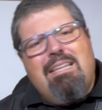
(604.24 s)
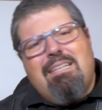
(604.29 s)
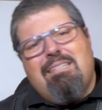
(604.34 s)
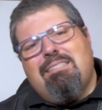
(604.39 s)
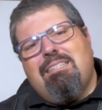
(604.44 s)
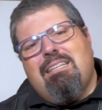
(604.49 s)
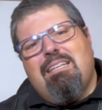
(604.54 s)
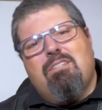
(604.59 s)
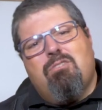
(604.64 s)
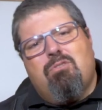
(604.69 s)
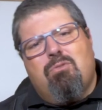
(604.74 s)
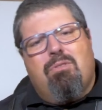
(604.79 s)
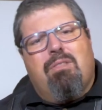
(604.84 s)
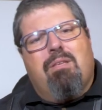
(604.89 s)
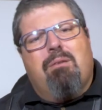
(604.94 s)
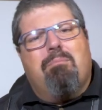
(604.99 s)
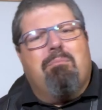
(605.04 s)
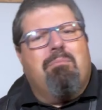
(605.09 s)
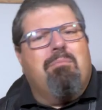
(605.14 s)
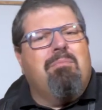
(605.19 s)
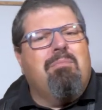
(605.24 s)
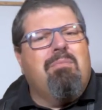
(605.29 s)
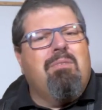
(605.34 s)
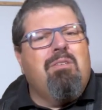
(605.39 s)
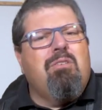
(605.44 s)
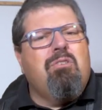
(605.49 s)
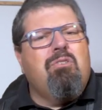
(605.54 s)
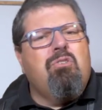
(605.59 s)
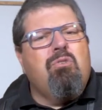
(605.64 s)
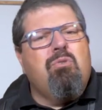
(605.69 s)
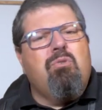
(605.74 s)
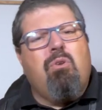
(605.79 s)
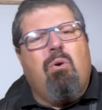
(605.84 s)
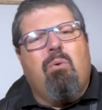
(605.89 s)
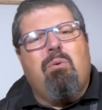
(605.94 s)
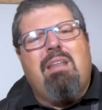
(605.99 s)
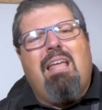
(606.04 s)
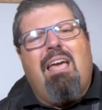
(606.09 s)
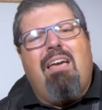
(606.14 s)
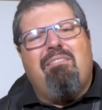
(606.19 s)
listening to them, you
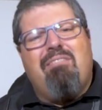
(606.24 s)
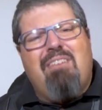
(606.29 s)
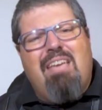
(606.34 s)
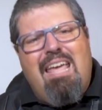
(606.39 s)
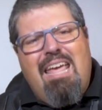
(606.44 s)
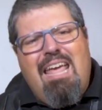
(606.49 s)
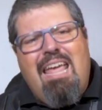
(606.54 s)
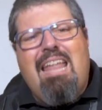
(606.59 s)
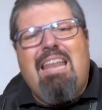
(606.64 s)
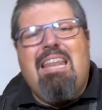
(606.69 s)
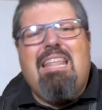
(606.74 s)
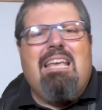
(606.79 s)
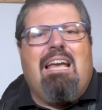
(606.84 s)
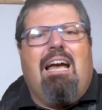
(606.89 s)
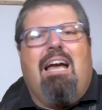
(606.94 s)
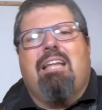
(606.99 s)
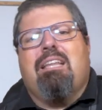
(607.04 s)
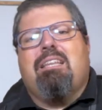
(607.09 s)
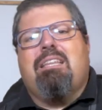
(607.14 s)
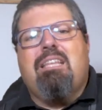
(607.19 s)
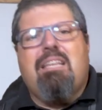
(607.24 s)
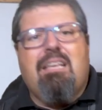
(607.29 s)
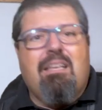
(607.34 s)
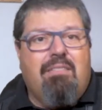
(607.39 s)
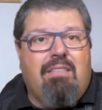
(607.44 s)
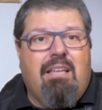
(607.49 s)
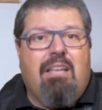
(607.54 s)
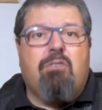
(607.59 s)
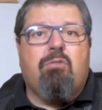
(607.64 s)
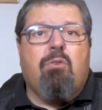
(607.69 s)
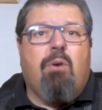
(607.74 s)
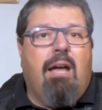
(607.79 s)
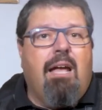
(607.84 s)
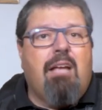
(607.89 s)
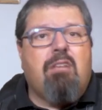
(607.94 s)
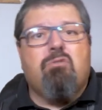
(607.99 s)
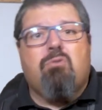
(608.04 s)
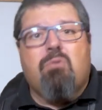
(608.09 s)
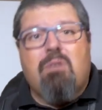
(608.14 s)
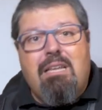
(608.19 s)
don't have any idea that you're
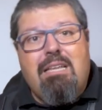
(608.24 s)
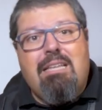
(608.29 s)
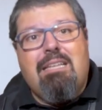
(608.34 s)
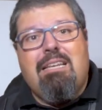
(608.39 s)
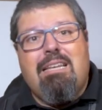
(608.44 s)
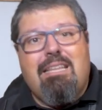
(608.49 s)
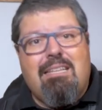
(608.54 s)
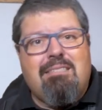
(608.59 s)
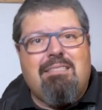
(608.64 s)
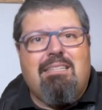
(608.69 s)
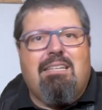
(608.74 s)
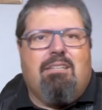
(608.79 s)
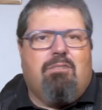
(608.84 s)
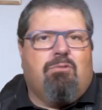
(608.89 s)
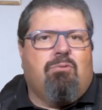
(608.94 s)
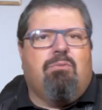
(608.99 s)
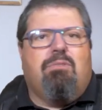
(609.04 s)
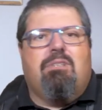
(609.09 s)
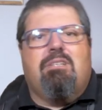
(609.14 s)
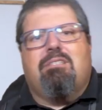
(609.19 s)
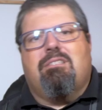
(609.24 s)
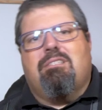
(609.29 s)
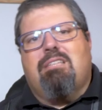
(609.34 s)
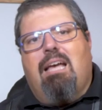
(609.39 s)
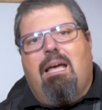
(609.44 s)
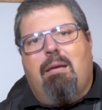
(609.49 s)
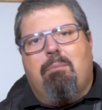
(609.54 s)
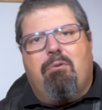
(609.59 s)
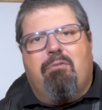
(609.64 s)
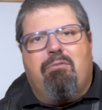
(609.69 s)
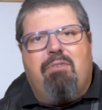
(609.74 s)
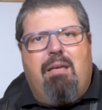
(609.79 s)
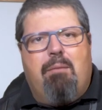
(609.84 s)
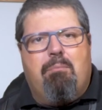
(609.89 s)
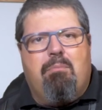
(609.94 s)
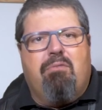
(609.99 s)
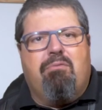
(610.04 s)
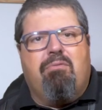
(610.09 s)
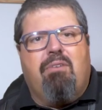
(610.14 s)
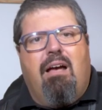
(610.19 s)
actually listening to this type of
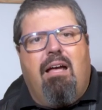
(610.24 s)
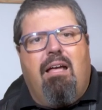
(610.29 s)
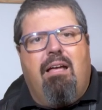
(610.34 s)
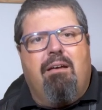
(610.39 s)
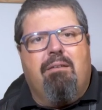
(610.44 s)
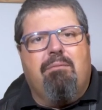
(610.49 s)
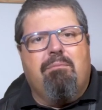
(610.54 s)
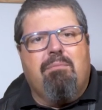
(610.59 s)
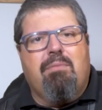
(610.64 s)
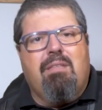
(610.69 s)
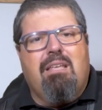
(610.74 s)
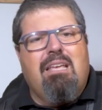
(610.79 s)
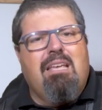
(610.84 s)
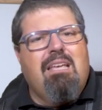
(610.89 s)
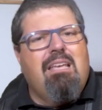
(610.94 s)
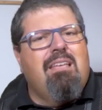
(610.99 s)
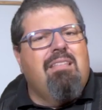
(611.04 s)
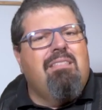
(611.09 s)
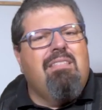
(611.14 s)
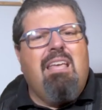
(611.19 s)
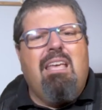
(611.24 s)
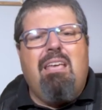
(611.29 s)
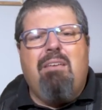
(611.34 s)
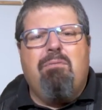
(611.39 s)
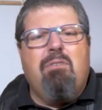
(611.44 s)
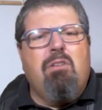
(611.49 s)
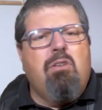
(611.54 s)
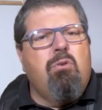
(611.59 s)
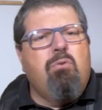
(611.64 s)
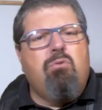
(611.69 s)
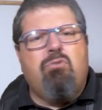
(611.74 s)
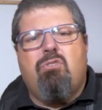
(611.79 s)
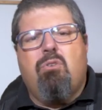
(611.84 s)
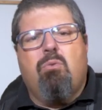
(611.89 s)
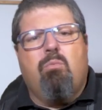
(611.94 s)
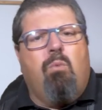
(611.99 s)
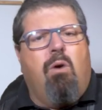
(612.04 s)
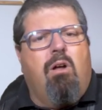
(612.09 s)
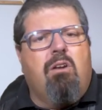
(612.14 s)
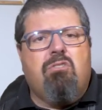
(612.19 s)
amplifier. The
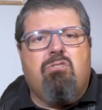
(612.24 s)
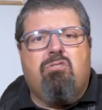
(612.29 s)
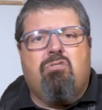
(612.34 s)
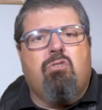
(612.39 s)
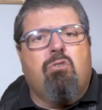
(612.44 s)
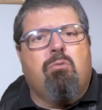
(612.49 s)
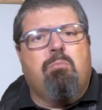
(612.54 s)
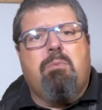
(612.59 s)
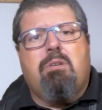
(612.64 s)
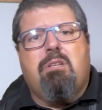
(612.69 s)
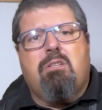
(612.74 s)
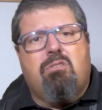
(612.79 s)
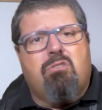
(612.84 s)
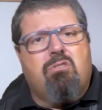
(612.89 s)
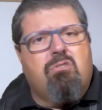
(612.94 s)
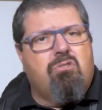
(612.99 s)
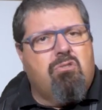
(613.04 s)
evolution once took me